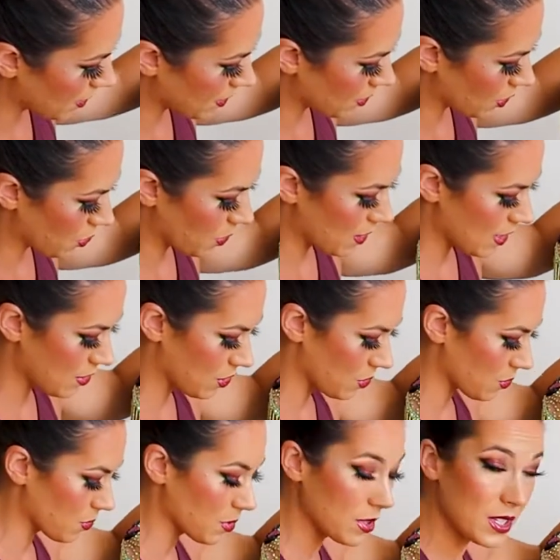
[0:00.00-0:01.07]
in and creates a
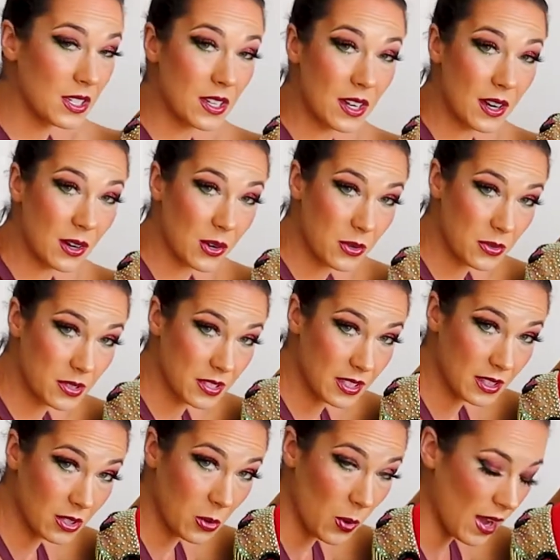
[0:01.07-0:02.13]
really narrow
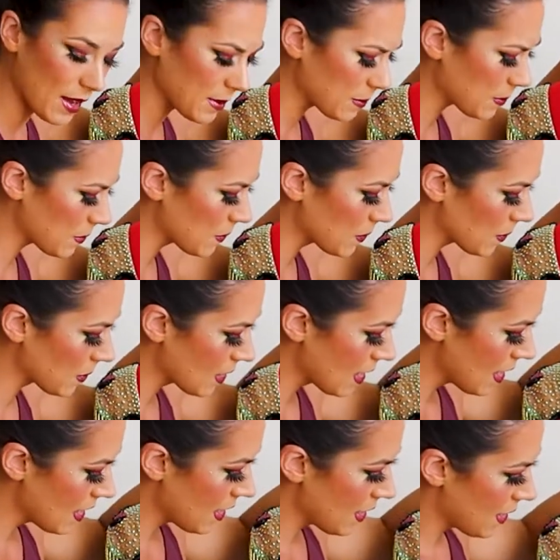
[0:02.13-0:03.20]
silhouette?
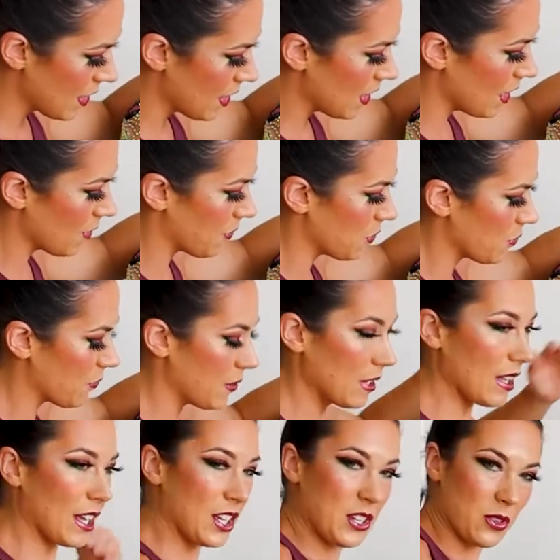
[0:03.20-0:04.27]
If you feel
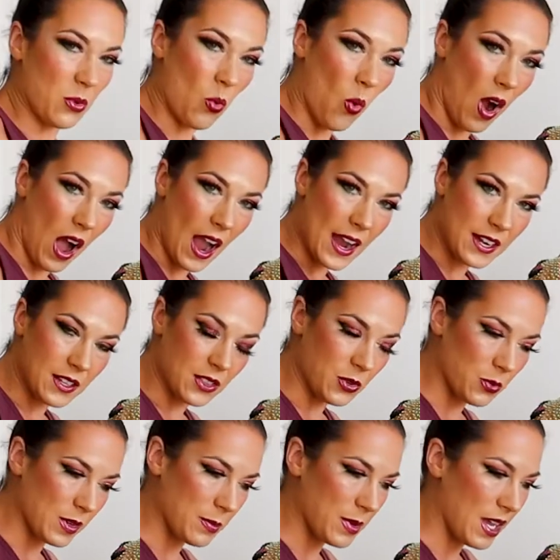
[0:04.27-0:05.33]
like you're wide in the
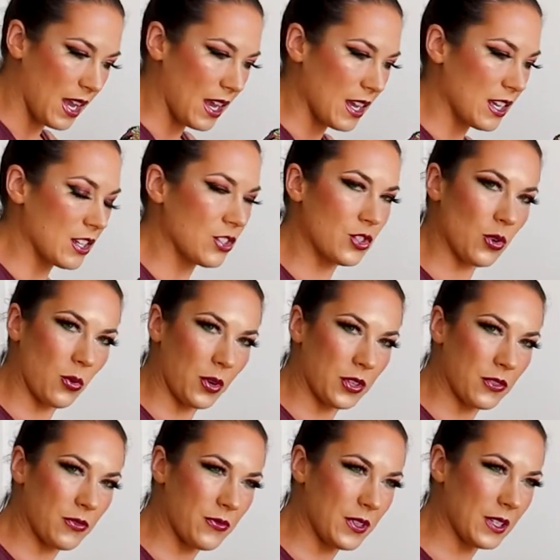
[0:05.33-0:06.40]
rib cage or
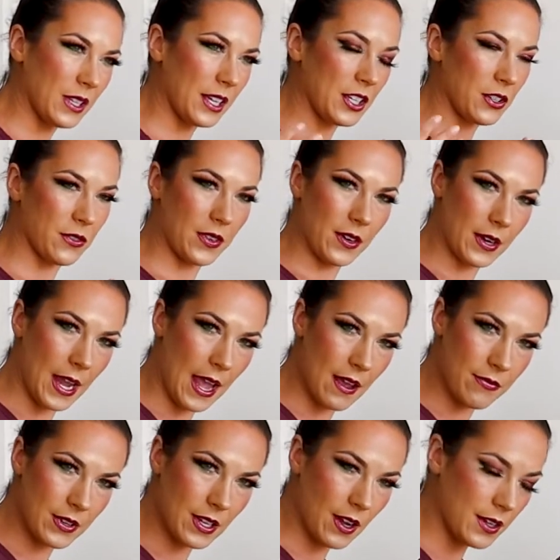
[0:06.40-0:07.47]
you feel like you're very
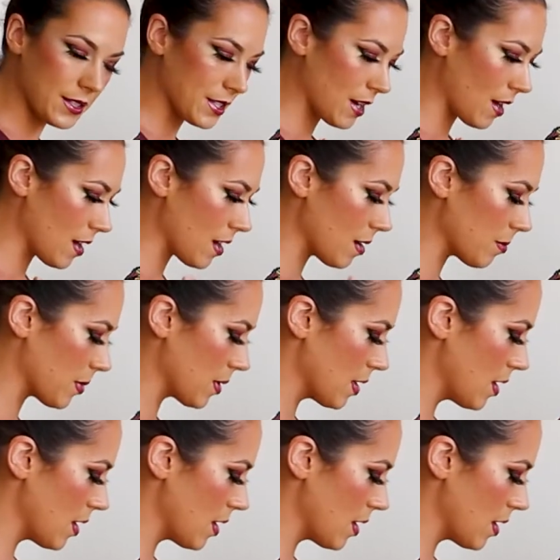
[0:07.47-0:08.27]
heavy on top,